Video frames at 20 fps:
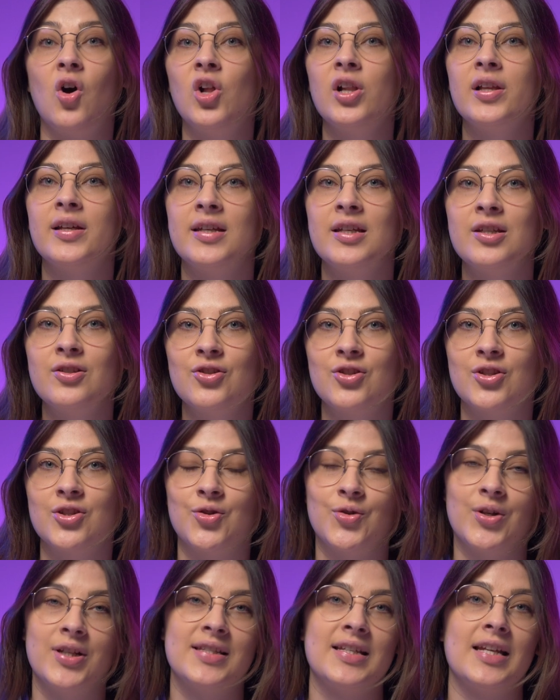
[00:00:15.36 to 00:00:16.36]
all
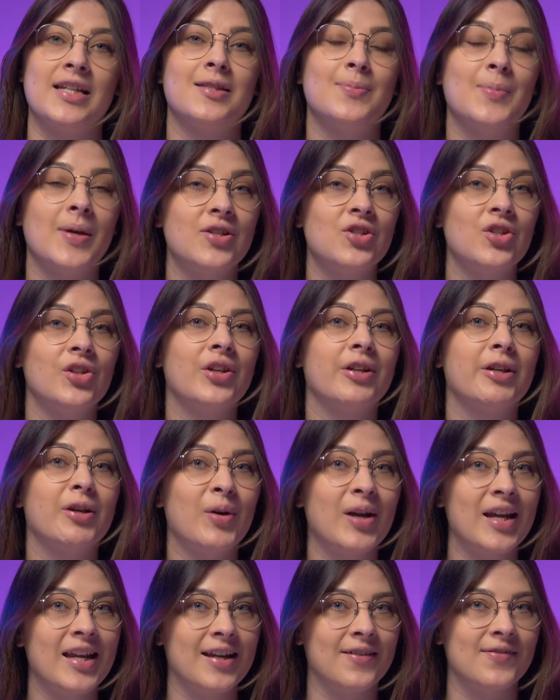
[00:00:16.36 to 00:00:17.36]
industries, especially
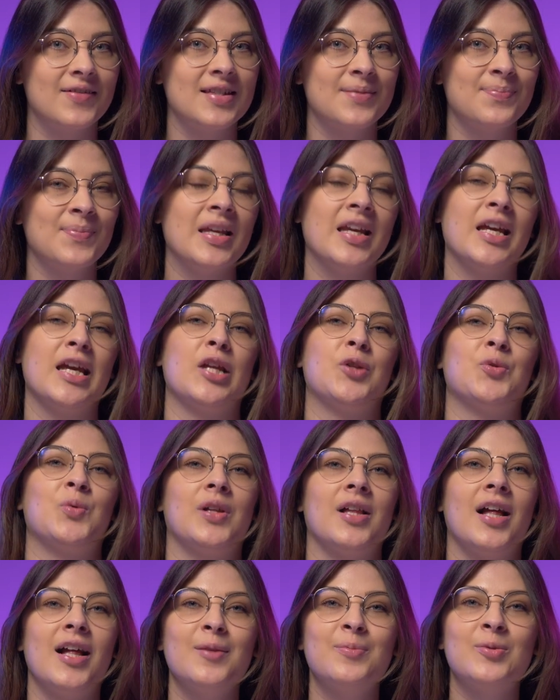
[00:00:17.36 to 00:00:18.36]
creatives. It
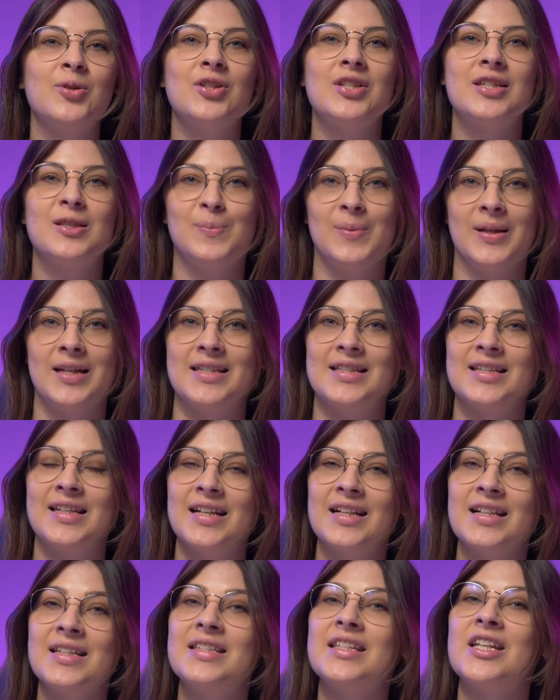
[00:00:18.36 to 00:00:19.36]
will help you display
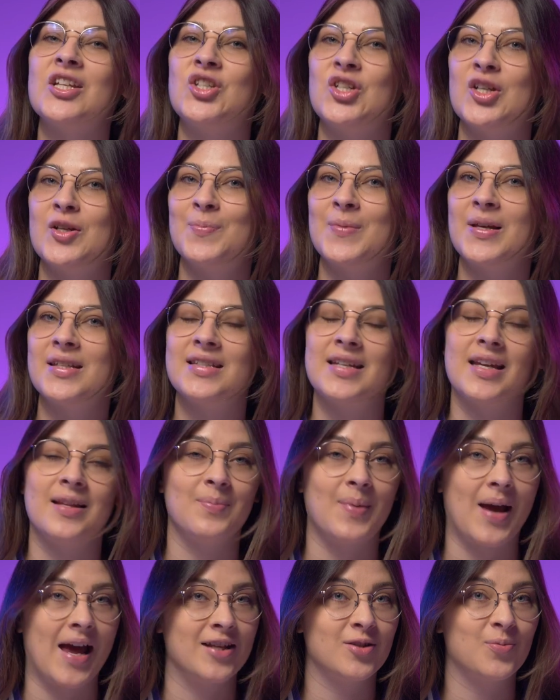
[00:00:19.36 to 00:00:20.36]
skills, achievements,
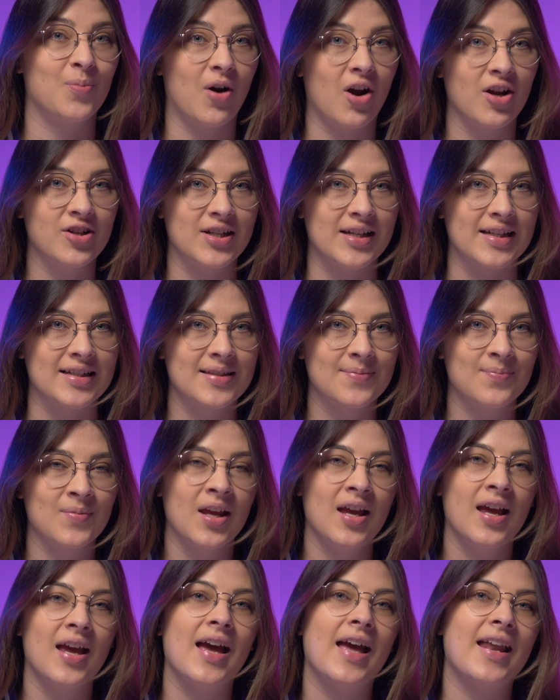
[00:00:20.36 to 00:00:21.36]
and past projects.
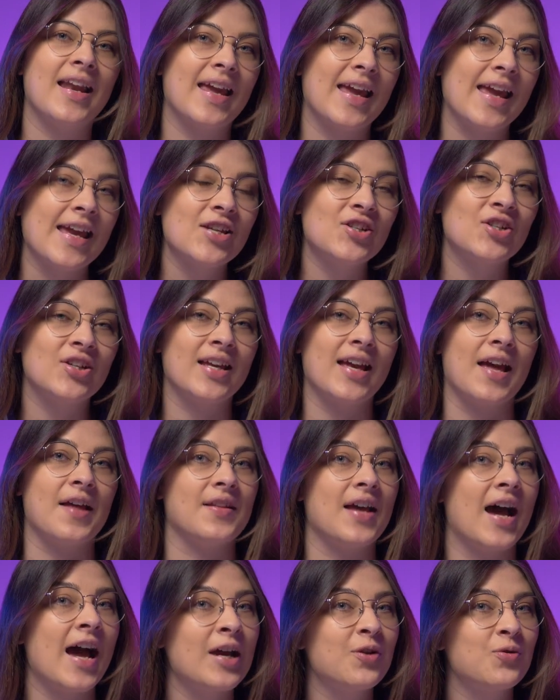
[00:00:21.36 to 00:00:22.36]
An engaging
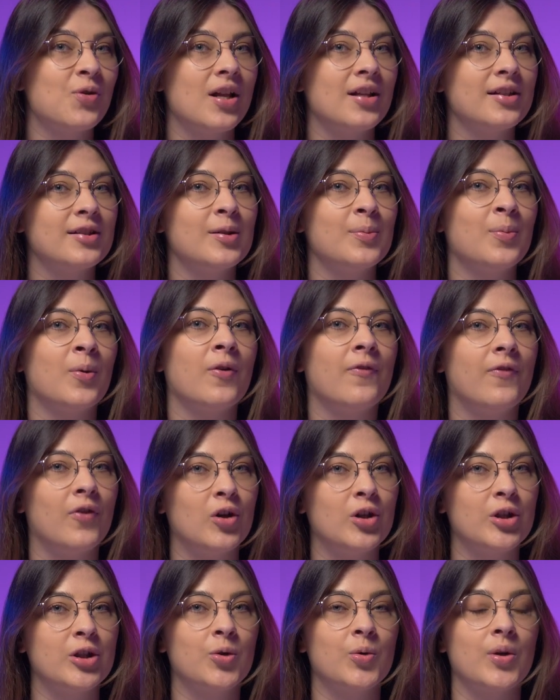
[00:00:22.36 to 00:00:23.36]
and high quality
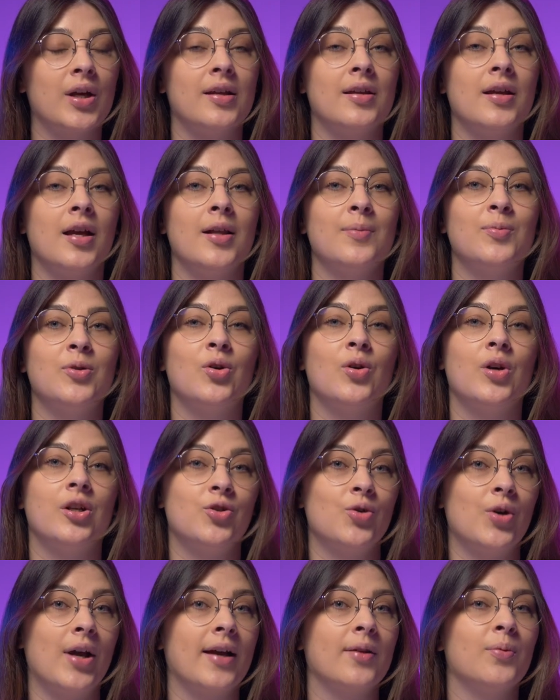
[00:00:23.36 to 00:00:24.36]
portfolio can help you
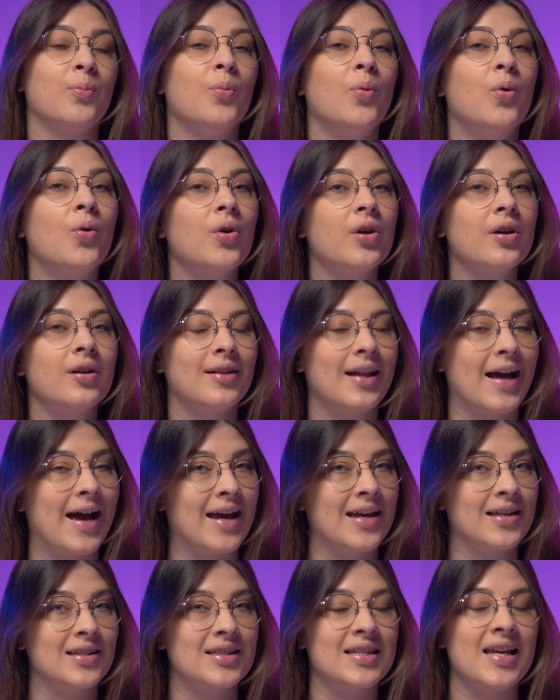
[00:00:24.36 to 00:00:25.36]
attract more
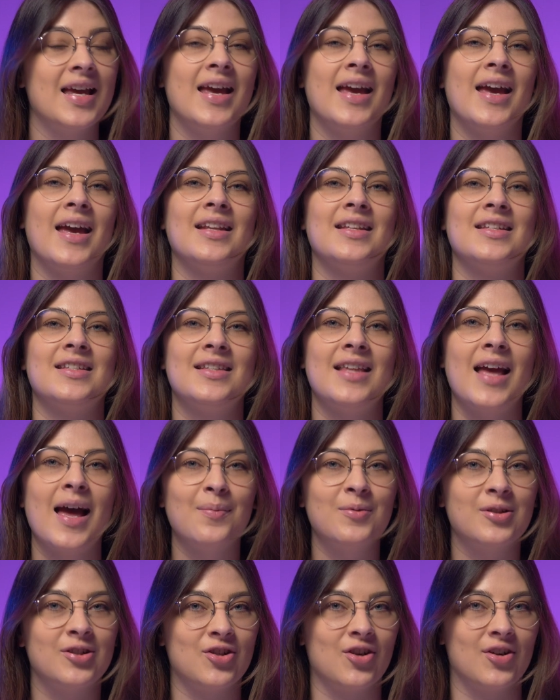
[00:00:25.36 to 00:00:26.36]
clients and
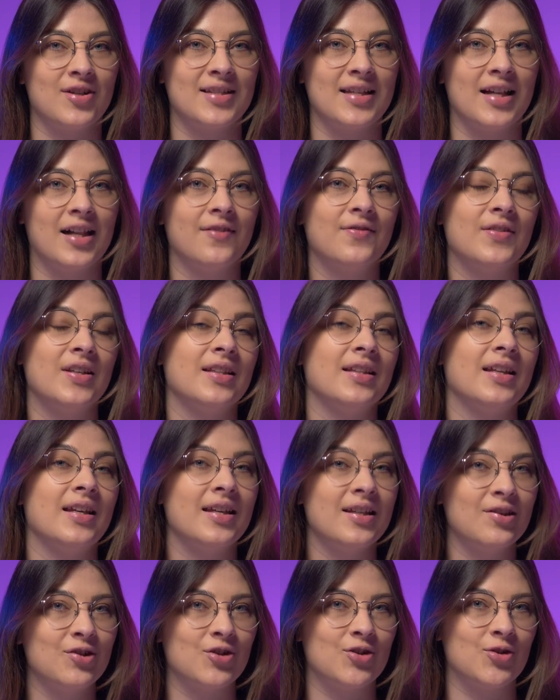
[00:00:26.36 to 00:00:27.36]
establish yourself in the
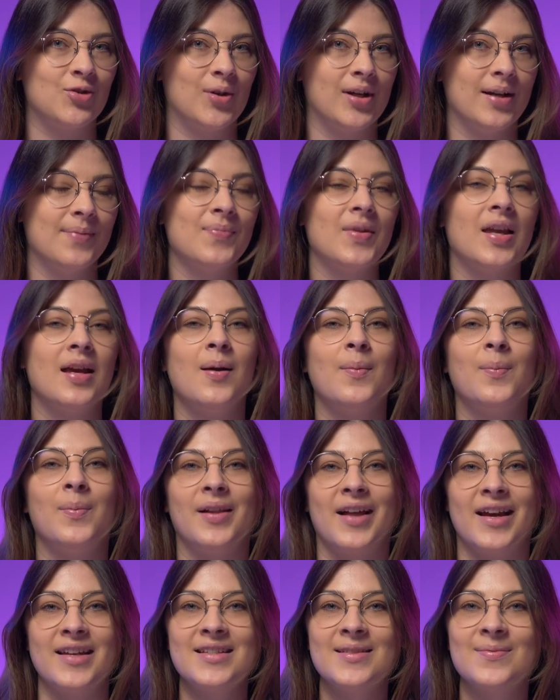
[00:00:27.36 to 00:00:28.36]
industry.
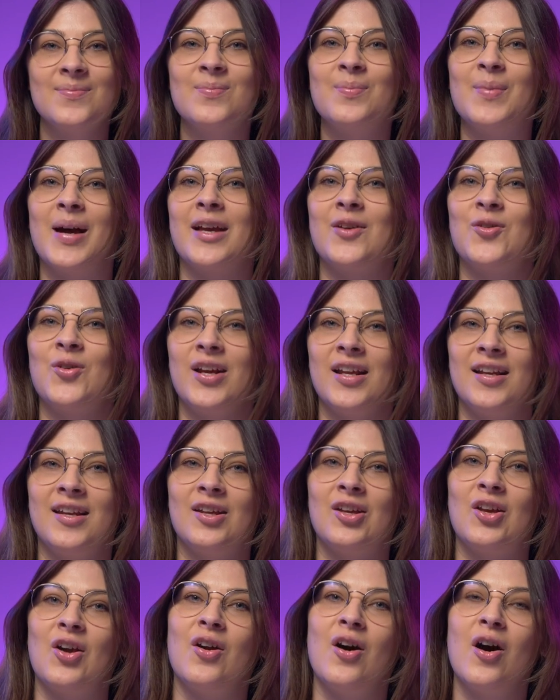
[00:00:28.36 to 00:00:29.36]
Plus, by
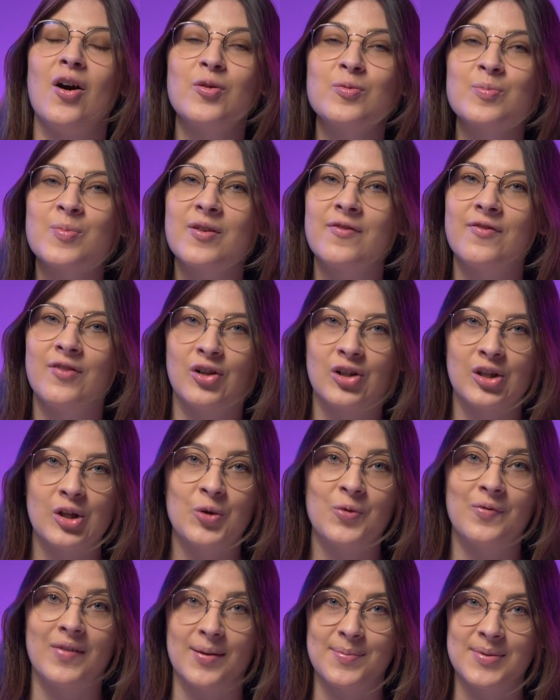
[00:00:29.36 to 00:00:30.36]
creating your own
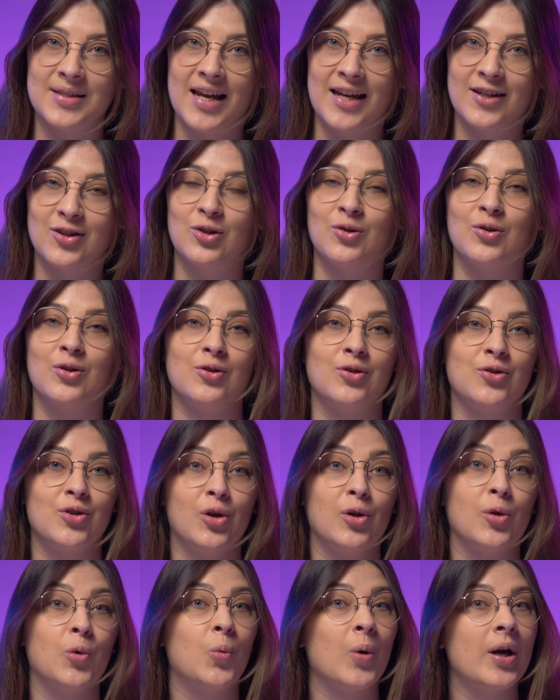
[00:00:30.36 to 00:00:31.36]
portfolio website, you
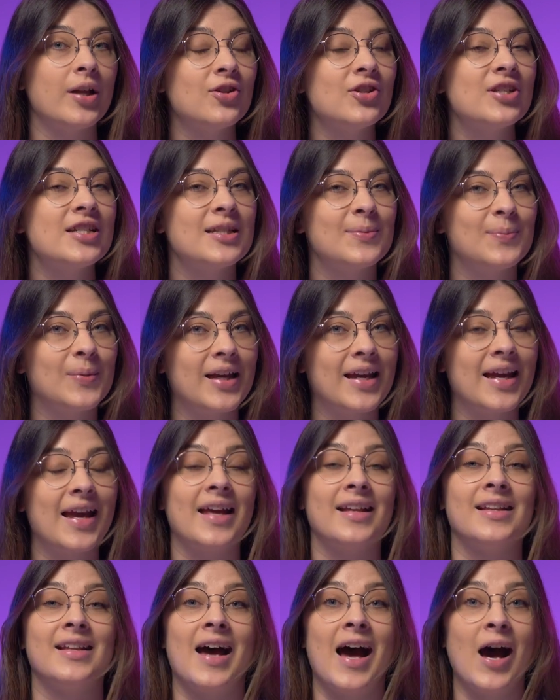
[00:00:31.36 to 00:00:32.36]
control what to display
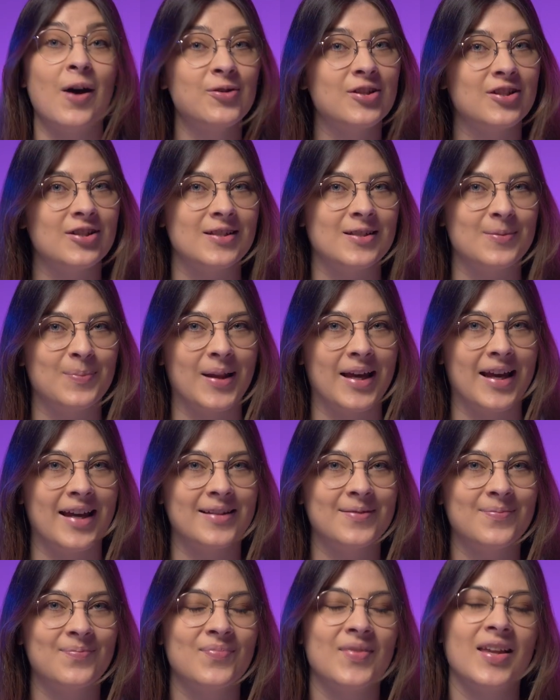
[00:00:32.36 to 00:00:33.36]
and how to display
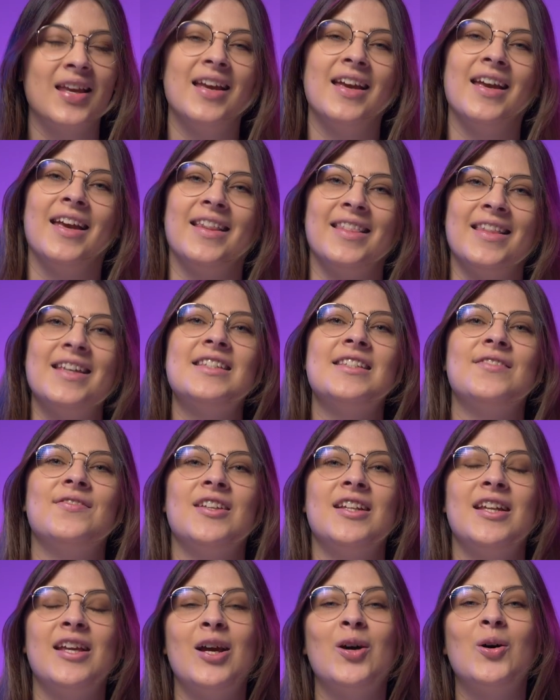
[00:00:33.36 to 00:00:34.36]
it. In this
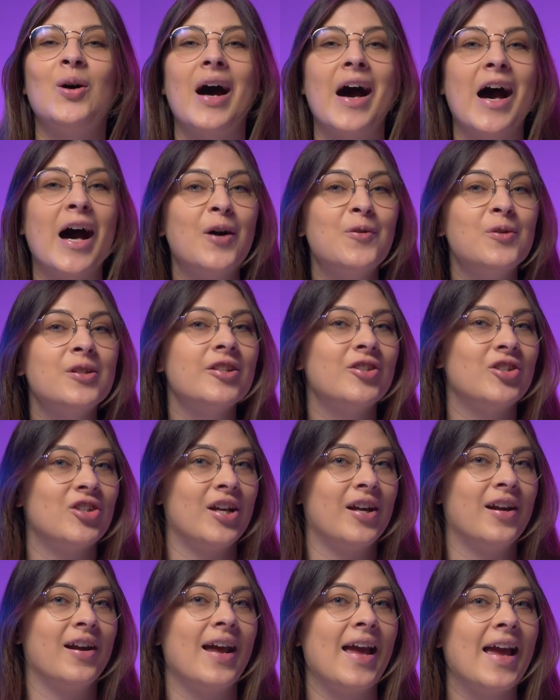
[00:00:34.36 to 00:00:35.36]
video, I will
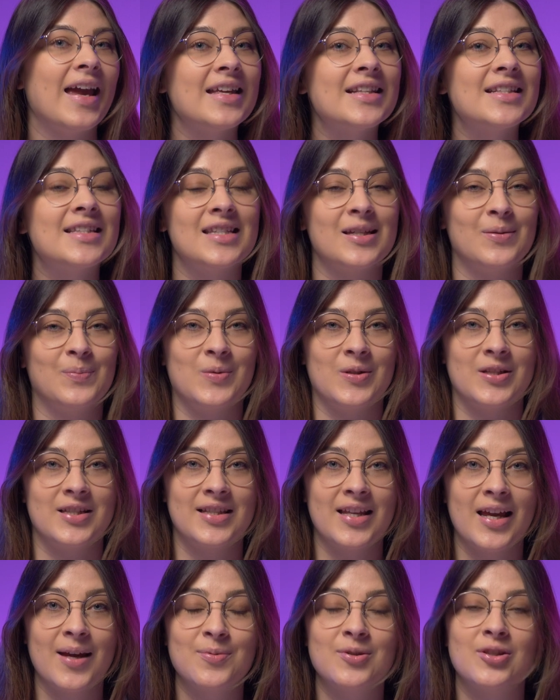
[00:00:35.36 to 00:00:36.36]
share 8 simple
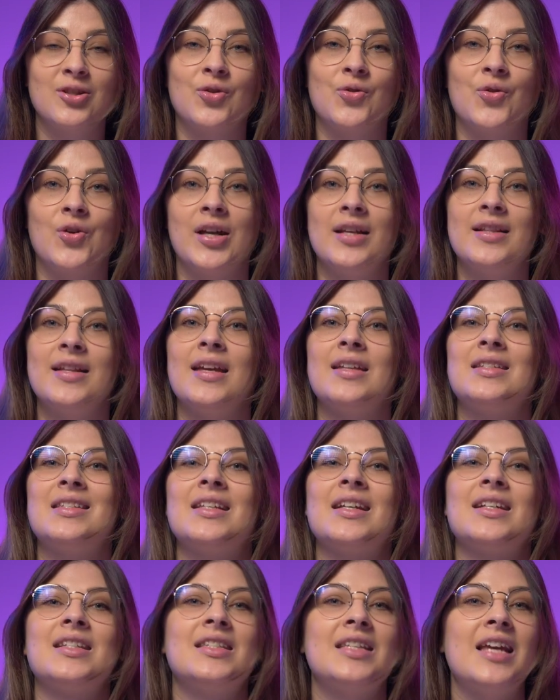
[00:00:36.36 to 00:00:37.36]
steps to create a
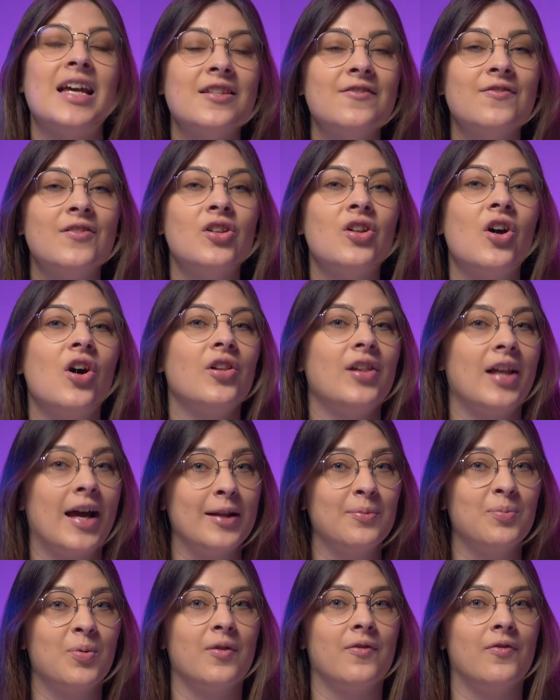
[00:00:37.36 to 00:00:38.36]
successful
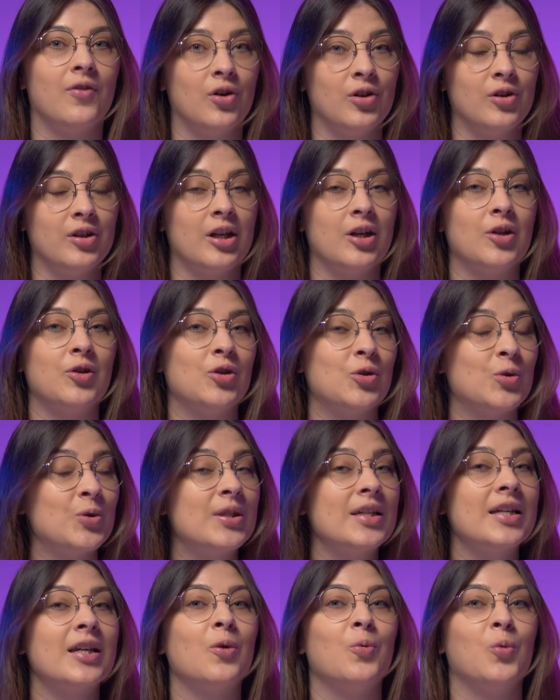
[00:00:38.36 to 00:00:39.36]
online portfolio using